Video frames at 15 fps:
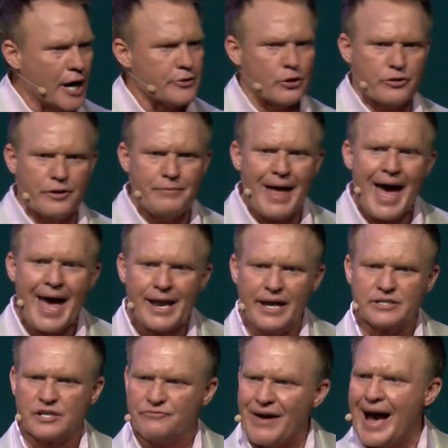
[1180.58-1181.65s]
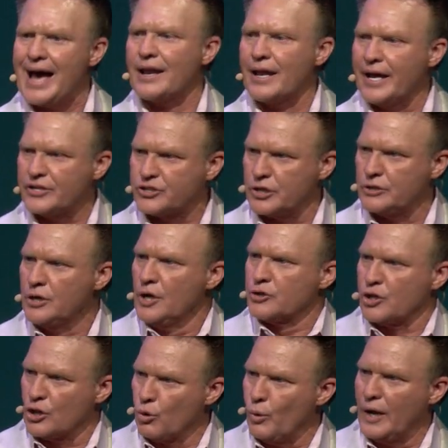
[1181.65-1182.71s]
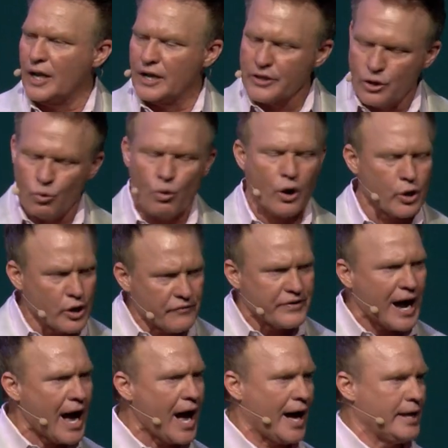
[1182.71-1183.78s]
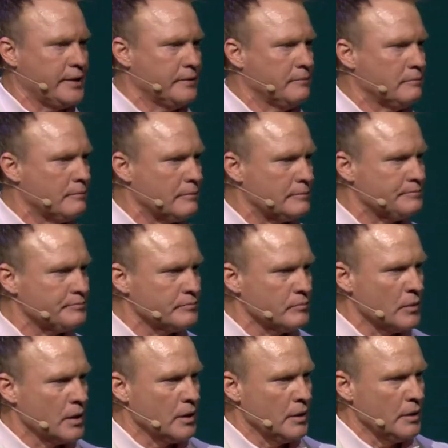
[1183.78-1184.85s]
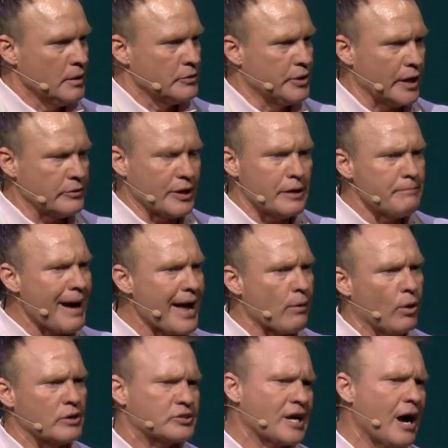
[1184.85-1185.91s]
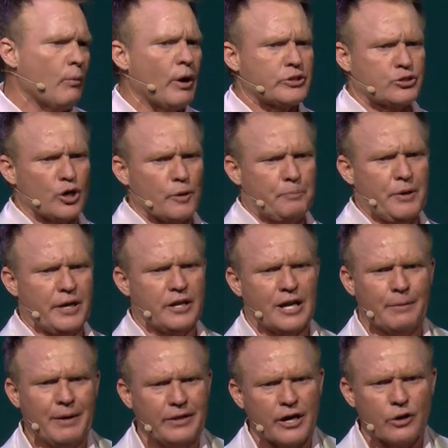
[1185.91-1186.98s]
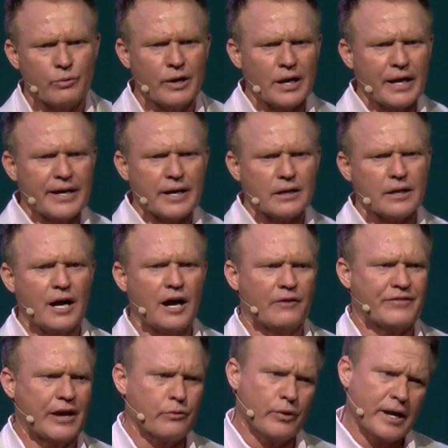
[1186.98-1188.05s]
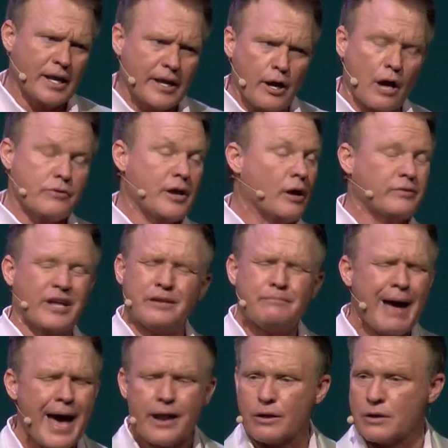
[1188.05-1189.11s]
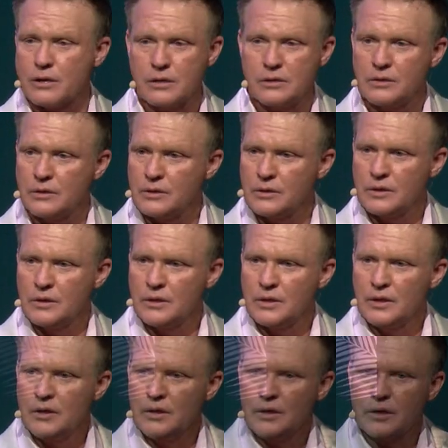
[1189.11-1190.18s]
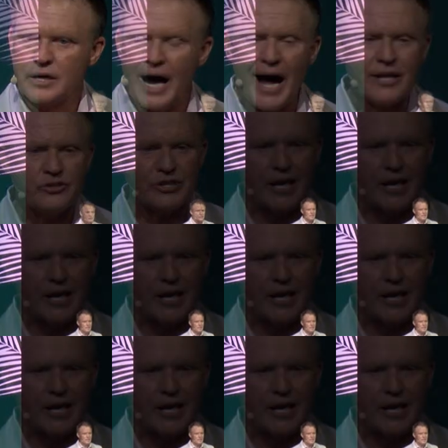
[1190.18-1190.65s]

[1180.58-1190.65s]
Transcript: other than that is a violation to the will and the word of God. Doesn't matter. Well, Scott, what's your opinion? I mean, they're really in love. They really are. No, doesn't matter. God